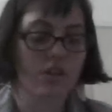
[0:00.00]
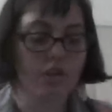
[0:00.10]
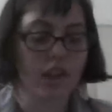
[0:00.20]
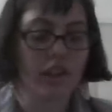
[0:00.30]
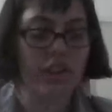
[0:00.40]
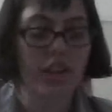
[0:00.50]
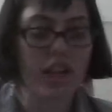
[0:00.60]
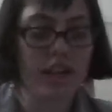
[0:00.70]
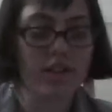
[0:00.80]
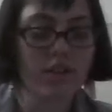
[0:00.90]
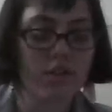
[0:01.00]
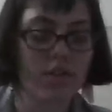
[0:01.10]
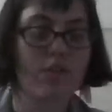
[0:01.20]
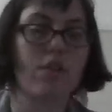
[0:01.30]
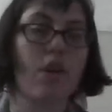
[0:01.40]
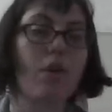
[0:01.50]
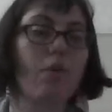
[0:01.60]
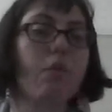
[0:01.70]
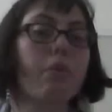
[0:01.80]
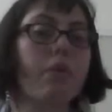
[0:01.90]
doing things
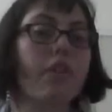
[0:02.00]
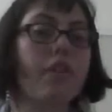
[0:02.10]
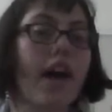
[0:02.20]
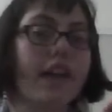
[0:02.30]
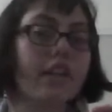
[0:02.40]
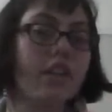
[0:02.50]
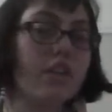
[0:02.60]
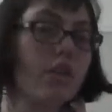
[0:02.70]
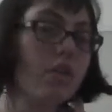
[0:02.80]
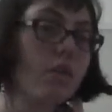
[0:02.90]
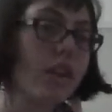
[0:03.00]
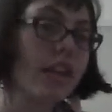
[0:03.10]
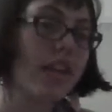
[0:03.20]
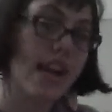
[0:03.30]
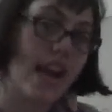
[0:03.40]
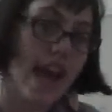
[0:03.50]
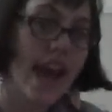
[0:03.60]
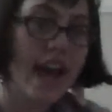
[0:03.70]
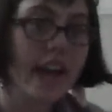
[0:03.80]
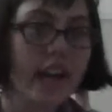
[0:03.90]
so that you can get
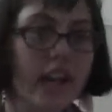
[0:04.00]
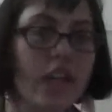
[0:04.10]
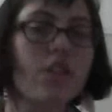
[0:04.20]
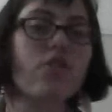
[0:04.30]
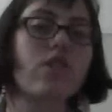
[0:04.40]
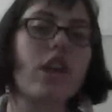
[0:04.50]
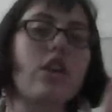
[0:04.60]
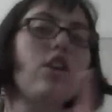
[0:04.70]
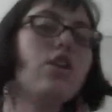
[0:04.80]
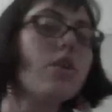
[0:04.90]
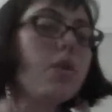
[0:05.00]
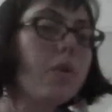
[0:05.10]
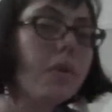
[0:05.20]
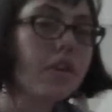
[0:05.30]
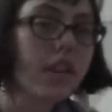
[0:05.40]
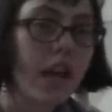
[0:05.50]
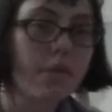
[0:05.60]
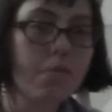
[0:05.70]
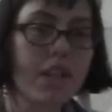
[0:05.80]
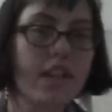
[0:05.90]
ahead, so that you
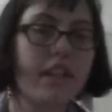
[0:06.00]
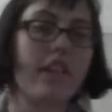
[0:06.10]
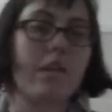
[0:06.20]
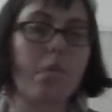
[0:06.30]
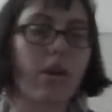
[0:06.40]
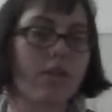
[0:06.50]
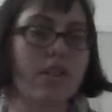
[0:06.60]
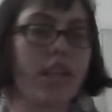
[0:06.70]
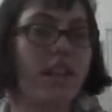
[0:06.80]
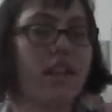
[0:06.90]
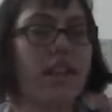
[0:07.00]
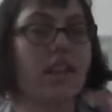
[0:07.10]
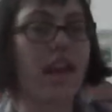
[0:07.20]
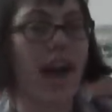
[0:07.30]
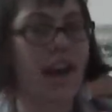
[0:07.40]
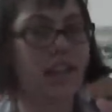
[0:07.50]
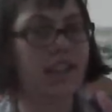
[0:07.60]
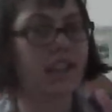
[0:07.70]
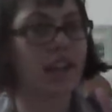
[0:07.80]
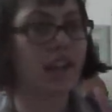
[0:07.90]
can be the person that
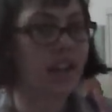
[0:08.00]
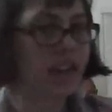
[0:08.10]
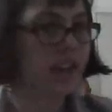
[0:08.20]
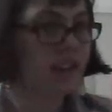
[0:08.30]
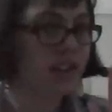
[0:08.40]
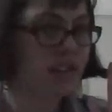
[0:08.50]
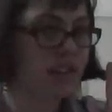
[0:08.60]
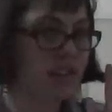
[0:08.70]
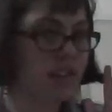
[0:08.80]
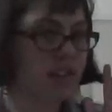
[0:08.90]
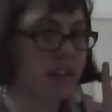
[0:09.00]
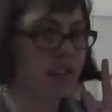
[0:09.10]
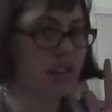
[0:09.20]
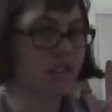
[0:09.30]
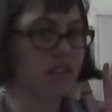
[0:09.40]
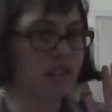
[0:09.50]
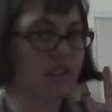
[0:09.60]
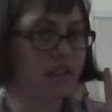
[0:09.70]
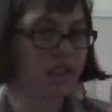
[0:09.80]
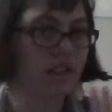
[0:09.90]
is
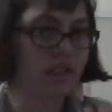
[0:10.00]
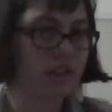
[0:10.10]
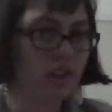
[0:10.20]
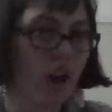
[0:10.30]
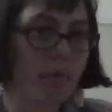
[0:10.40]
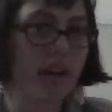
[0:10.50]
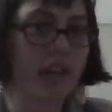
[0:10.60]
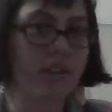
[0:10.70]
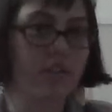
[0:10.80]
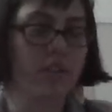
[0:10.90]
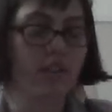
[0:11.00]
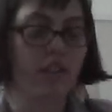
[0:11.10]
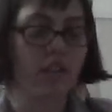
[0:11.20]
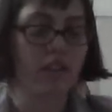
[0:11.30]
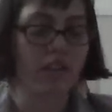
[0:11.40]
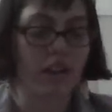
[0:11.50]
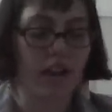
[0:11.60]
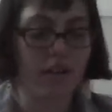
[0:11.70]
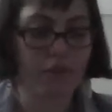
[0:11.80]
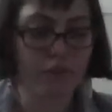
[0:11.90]
the dominant
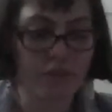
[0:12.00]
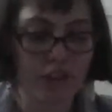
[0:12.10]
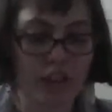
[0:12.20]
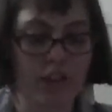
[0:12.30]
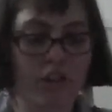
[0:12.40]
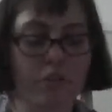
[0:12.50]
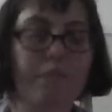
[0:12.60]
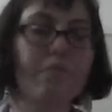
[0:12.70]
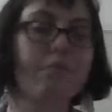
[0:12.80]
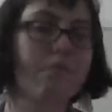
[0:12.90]
figure,